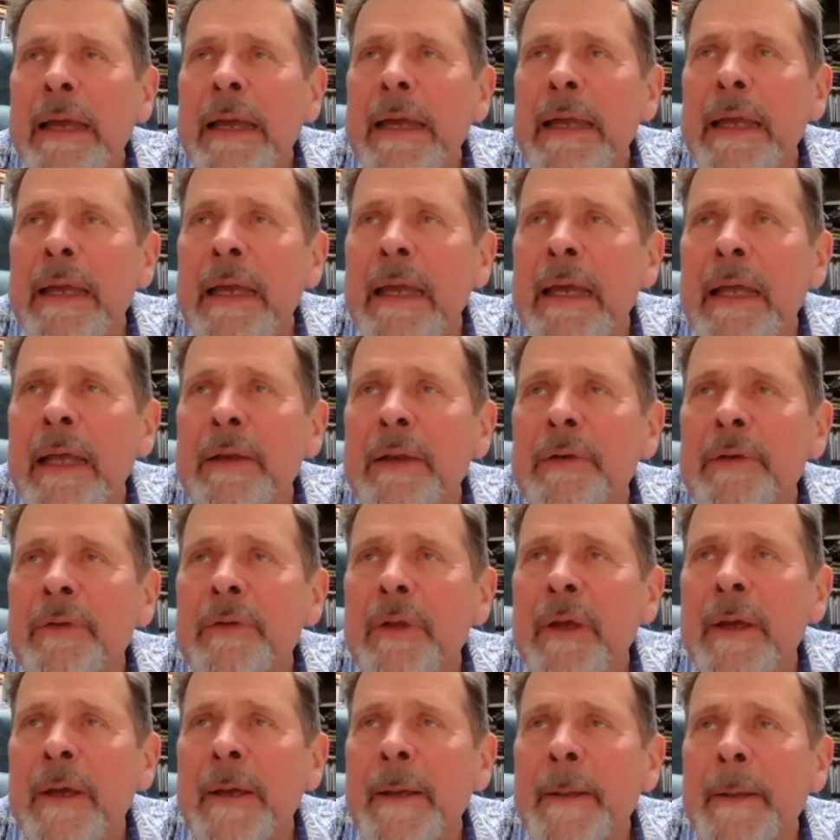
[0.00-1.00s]
And
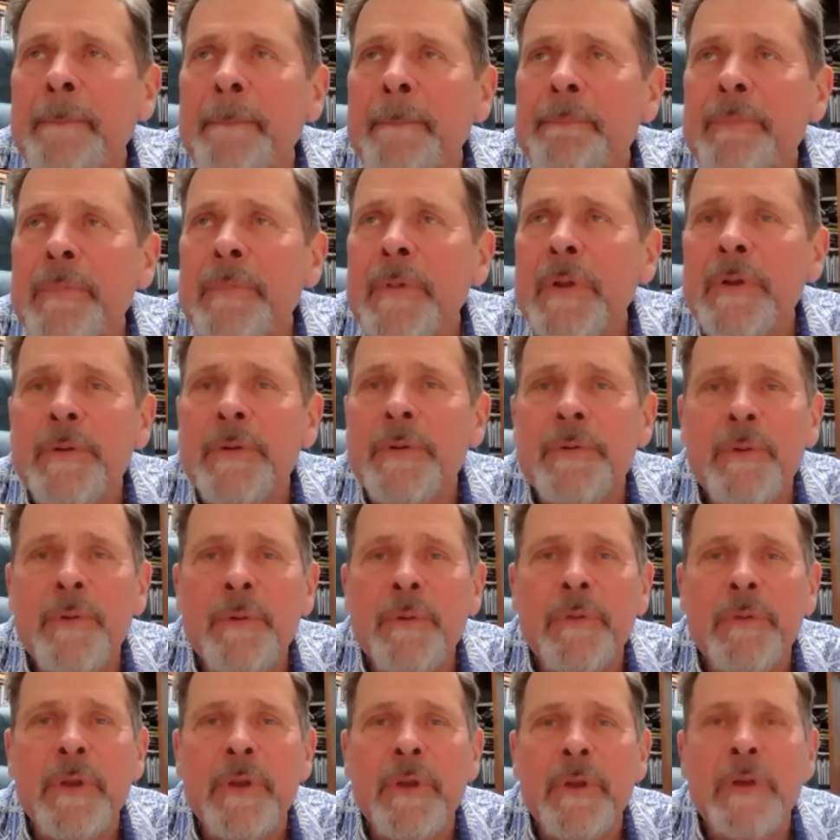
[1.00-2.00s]
uh, to
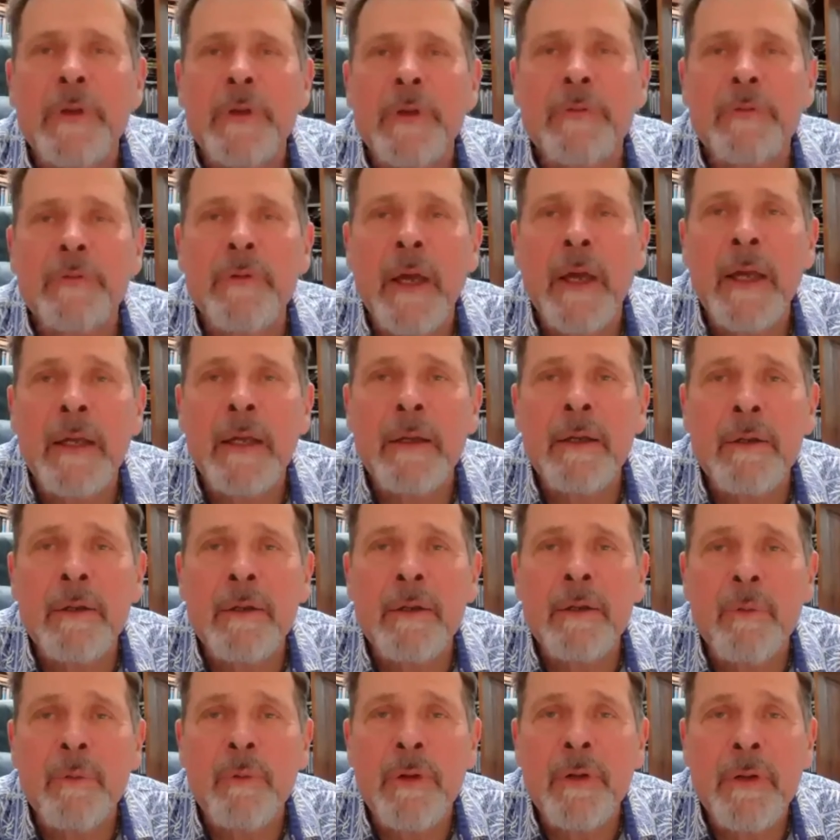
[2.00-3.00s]
do this, I
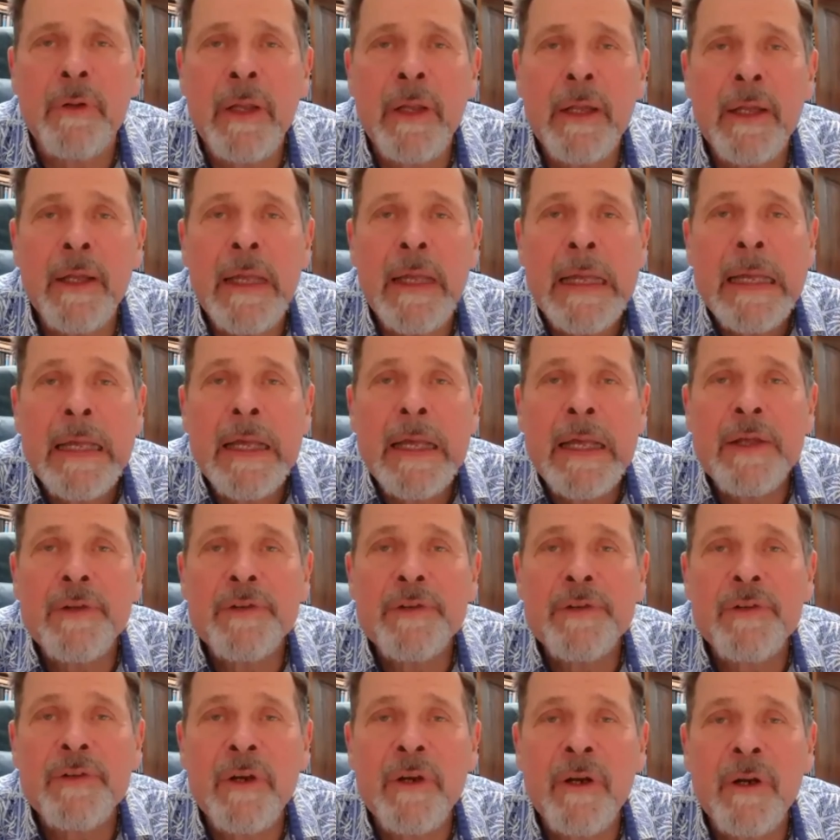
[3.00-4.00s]
will
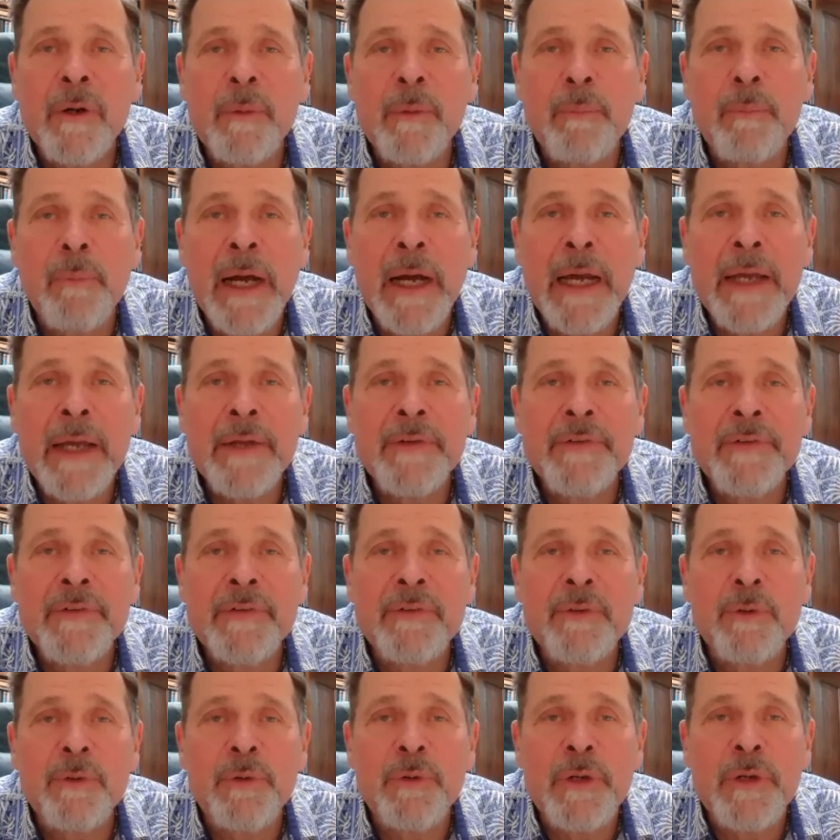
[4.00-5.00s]
share my
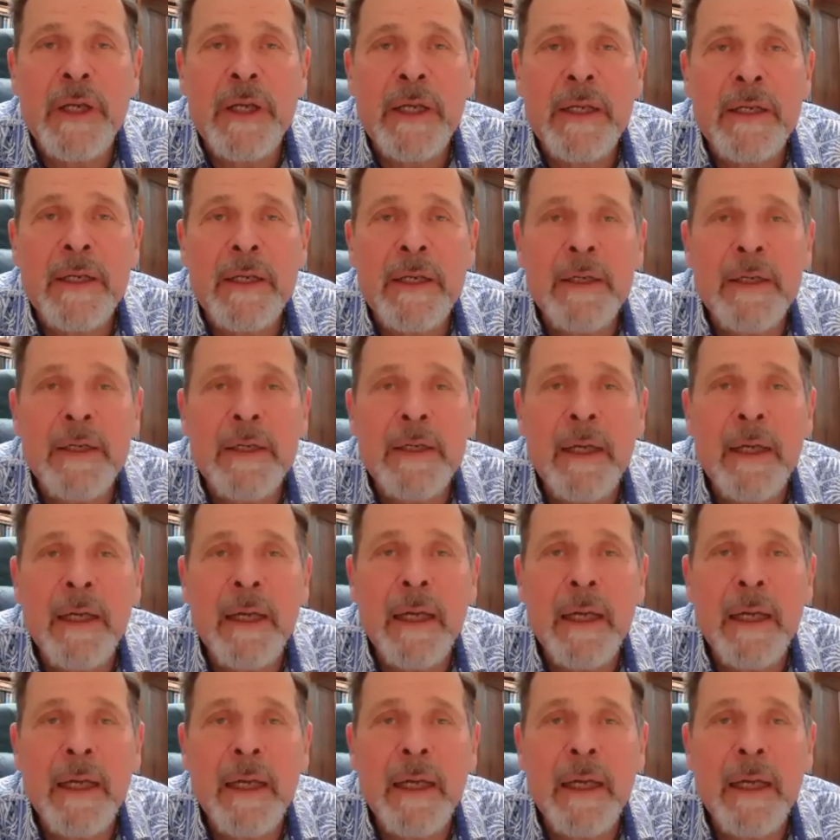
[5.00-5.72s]
screen.